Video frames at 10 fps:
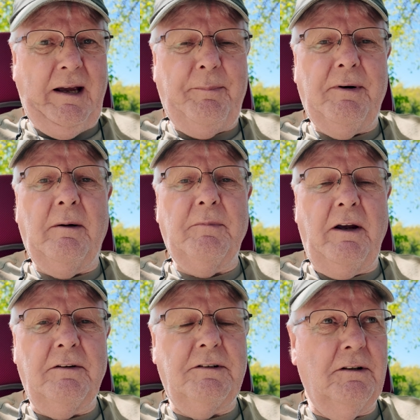the app, and I'm
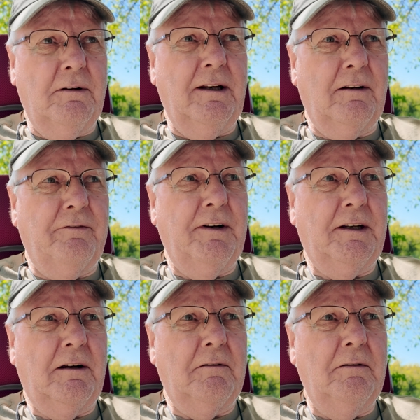going to do a little
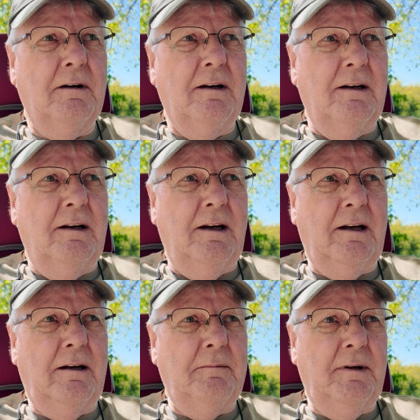video
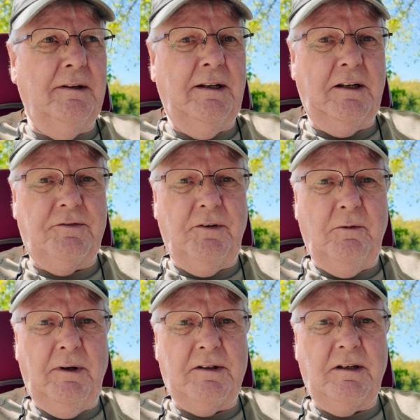in the next few
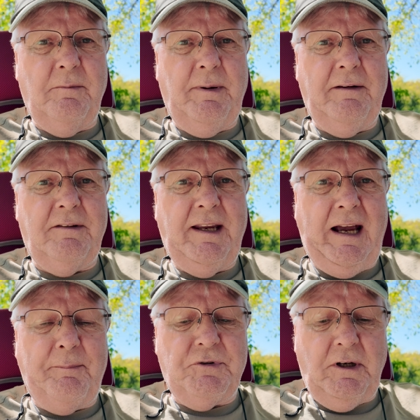weeks about the
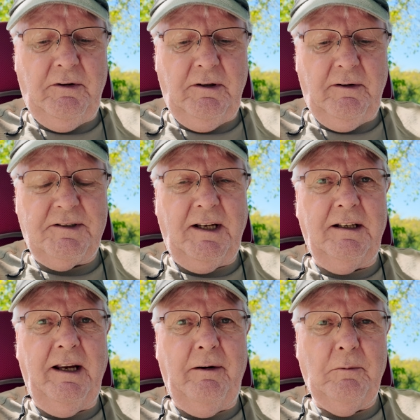app, showing you
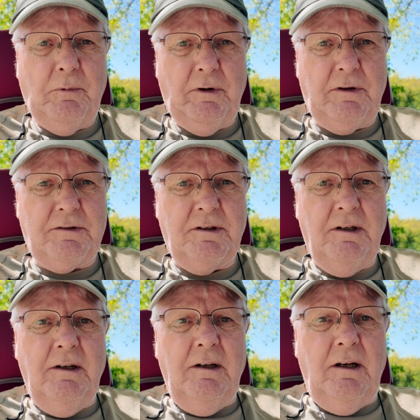exactly how it works
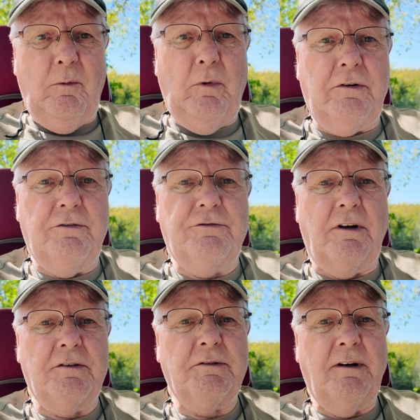and what
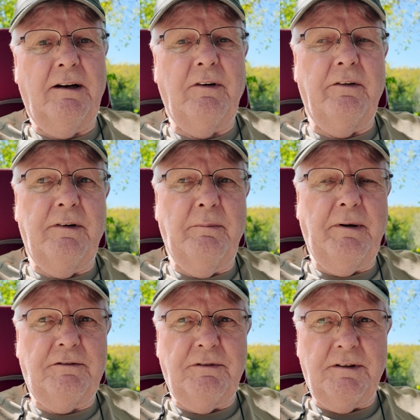controls you have over the
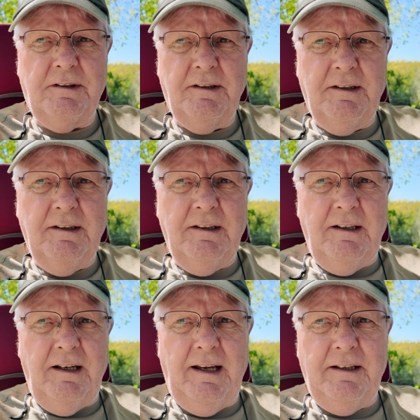batteries
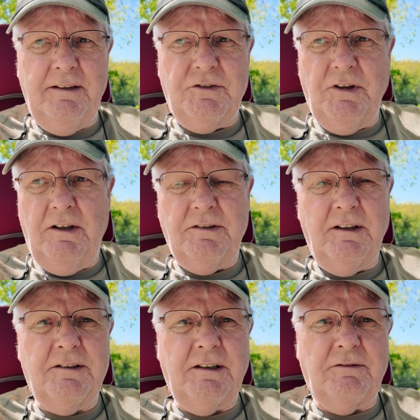and
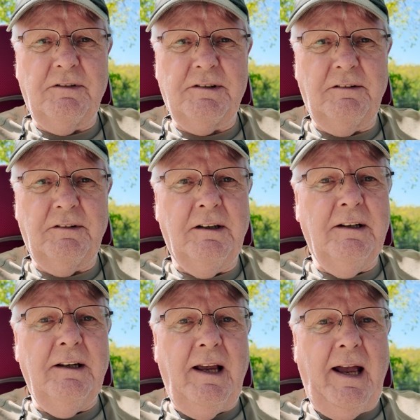charging, etc, etc.
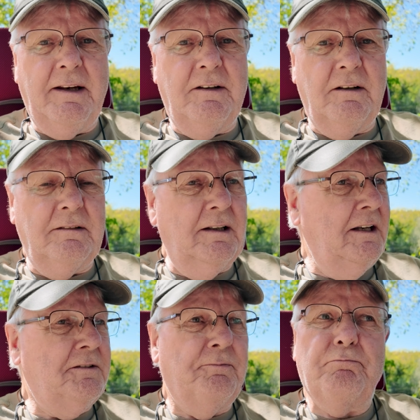And
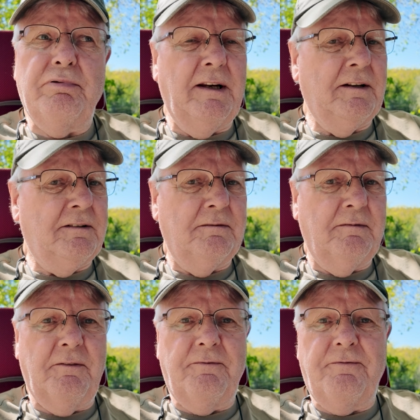it's brilliant,
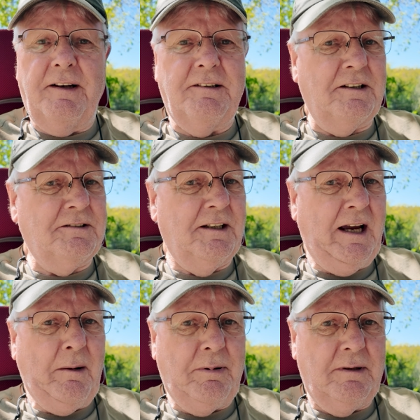
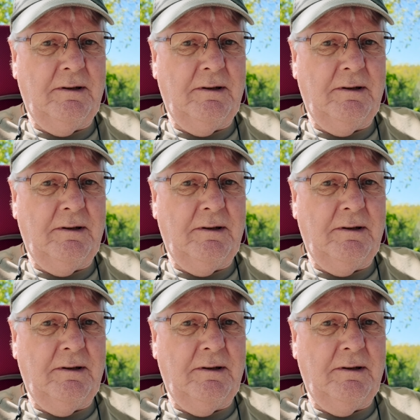fantastic app.